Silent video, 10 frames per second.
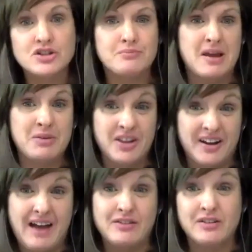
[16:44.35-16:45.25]
Maybe they
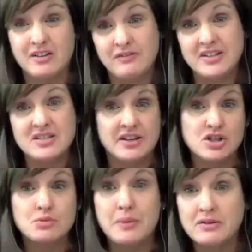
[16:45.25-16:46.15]
haven't convinced their
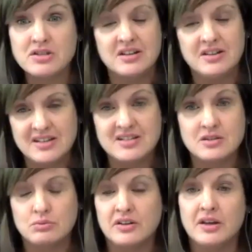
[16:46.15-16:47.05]
spouse that this is
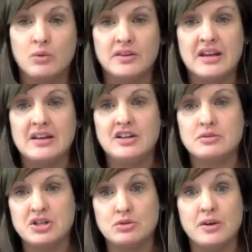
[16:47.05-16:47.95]
really what they need to be
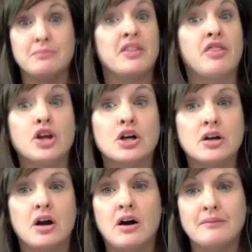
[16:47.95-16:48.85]
doing, but they're
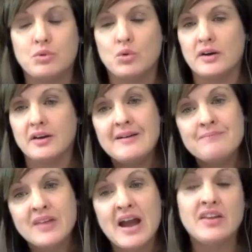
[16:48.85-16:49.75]
on board.
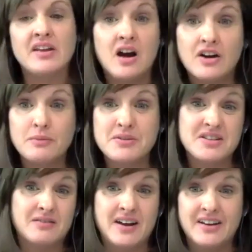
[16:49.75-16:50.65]
And then
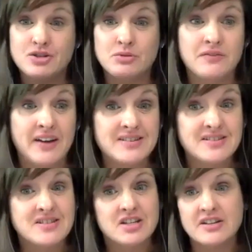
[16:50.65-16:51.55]
100% ready to invest
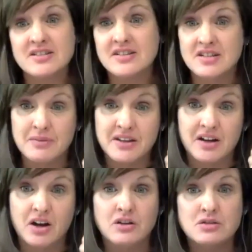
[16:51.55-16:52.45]
is seriously somebody
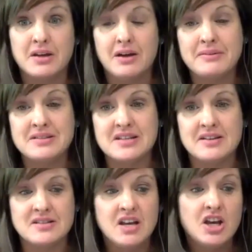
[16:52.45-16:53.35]
that calls me up and
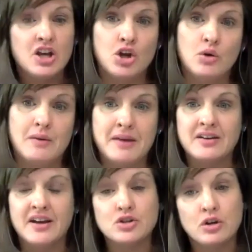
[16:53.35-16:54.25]
says, you know what,
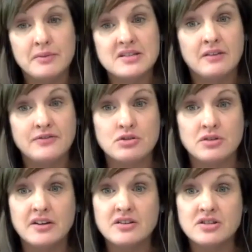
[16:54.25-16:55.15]
Mandy, I told myself 2
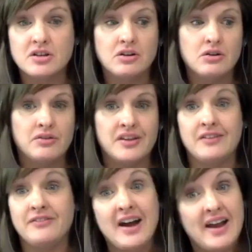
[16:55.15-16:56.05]
years ago that if
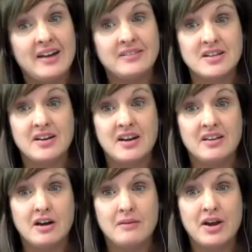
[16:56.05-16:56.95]
I hadn't done
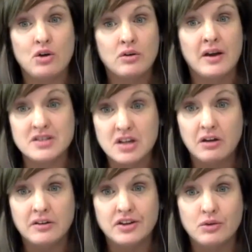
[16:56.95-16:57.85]
anything on my own, I was
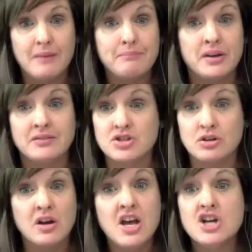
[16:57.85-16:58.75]
calling you up. And
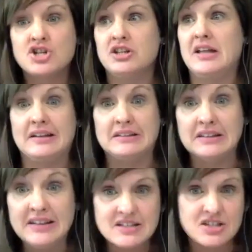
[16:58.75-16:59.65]
so she
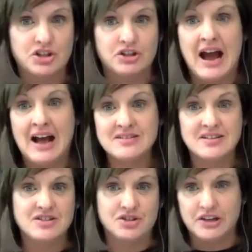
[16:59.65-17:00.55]
lists her
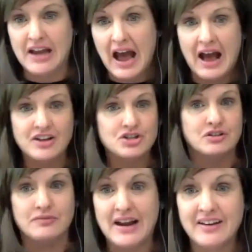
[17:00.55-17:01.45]
assets, her cash,
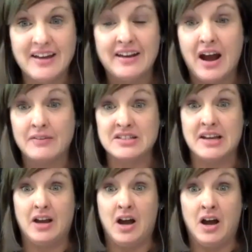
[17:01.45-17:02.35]
her ready. And I was like,
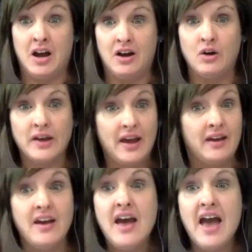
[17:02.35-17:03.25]
okay.